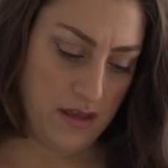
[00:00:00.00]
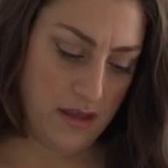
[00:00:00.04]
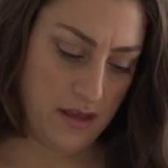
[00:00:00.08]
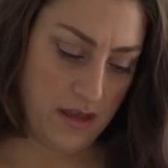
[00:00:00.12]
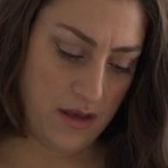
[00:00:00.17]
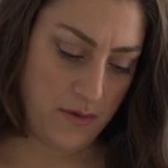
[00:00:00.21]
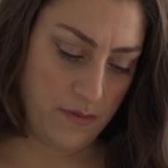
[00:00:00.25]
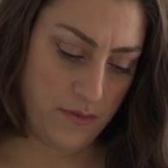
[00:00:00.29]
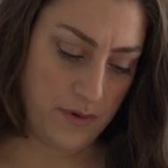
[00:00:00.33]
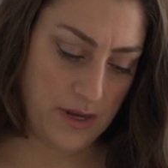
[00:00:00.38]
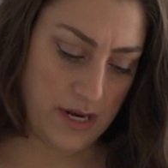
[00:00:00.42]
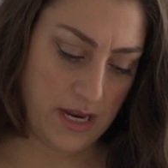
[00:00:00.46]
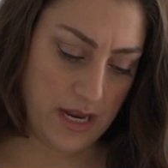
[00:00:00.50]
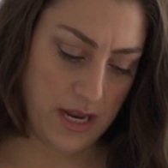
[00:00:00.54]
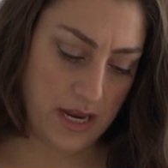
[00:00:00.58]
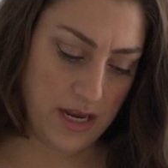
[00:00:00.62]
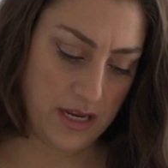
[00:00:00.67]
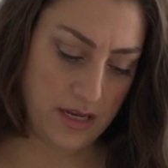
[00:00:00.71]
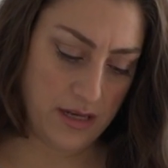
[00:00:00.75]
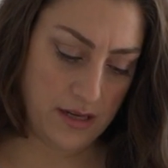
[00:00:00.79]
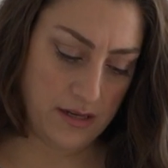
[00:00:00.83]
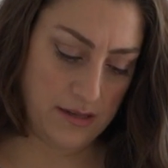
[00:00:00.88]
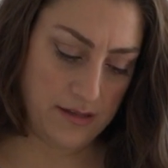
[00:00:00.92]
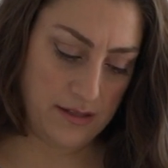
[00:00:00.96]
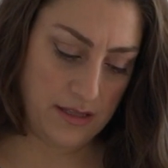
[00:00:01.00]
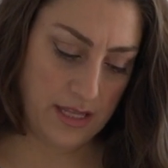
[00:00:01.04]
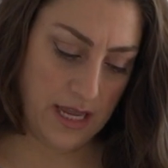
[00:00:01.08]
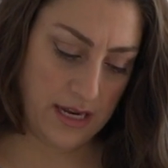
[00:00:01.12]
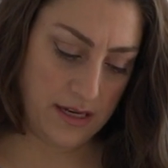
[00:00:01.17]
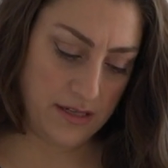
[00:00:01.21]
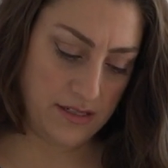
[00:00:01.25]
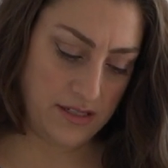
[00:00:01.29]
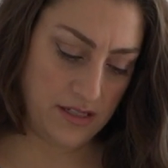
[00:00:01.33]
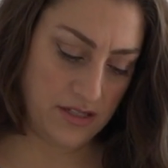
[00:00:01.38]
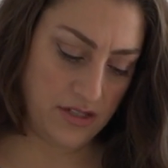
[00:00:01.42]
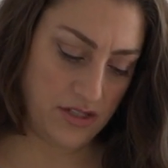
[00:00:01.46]
And what I
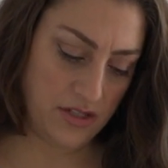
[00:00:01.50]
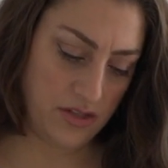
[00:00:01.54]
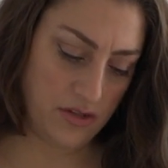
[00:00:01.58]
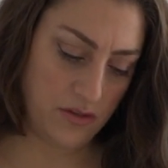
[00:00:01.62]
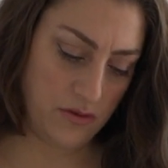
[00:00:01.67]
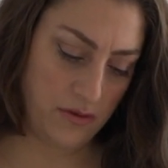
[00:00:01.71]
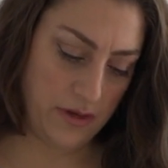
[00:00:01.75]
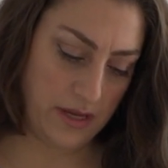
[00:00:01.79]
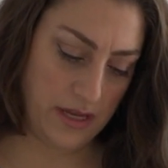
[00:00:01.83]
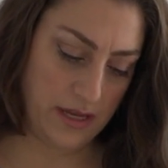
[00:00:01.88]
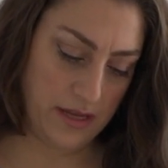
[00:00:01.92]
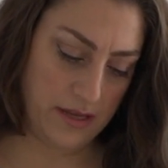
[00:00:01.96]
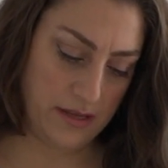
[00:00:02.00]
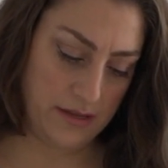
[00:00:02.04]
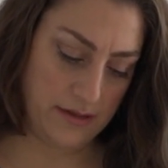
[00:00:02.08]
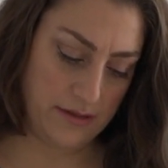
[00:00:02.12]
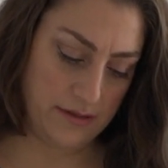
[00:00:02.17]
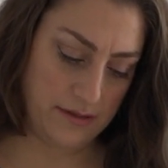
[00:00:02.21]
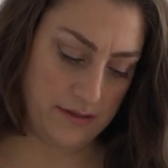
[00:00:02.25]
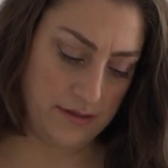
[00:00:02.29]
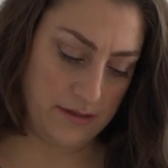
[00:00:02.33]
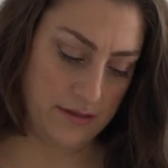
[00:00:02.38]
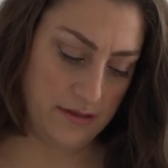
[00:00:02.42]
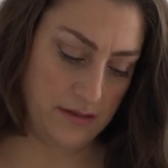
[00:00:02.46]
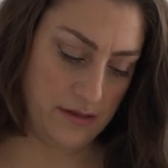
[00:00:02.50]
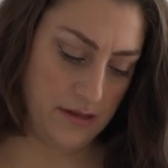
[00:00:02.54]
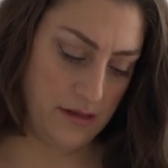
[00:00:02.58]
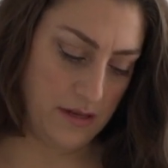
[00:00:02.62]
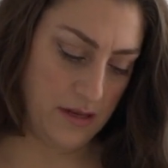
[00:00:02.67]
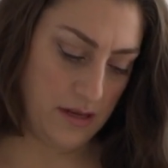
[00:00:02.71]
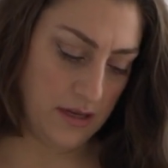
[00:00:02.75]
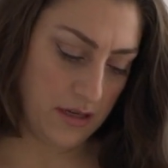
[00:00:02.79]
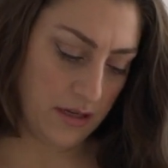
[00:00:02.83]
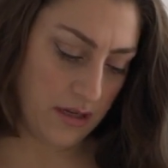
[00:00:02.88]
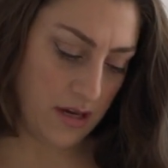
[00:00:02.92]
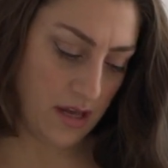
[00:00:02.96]
like to do is
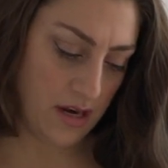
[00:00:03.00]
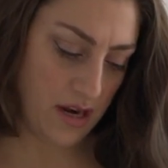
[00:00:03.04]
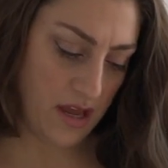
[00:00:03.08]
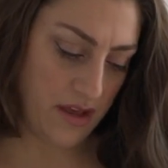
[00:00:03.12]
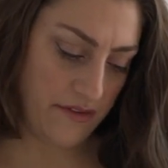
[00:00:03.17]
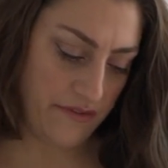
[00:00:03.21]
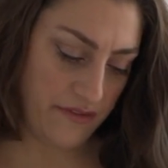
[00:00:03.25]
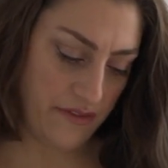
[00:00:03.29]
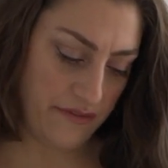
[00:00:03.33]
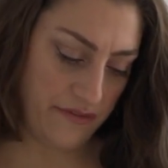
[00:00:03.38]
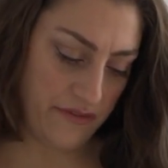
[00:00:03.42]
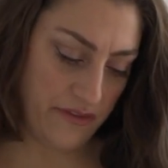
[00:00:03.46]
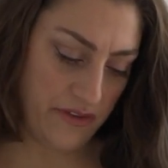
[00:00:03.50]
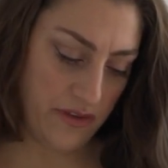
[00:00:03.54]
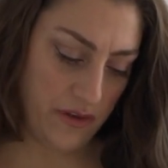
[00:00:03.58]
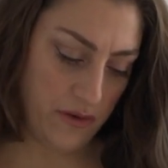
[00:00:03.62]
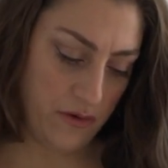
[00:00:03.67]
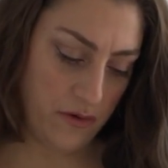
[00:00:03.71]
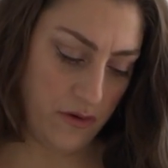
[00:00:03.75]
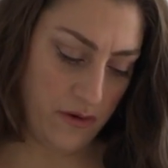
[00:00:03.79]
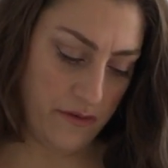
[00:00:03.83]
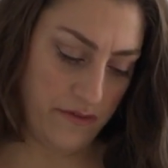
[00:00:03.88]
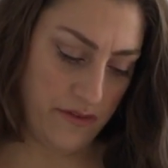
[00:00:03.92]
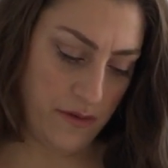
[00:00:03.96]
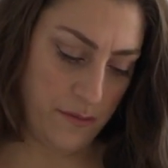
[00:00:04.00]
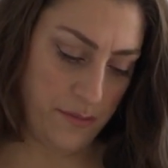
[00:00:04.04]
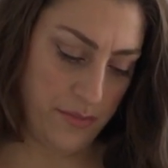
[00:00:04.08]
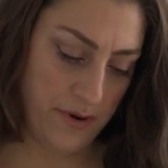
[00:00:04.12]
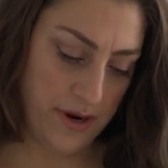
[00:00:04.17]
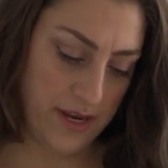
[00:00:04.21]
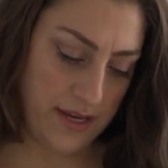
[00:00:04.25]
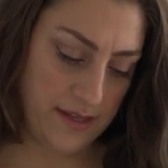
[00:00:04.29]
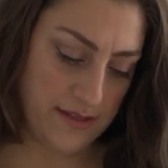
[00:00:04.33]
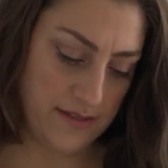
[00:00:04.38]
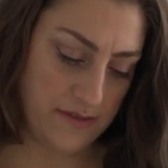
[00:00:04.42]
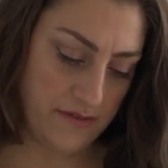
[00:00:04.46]
cut off a few of the
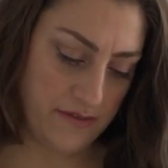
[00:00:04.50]
breaks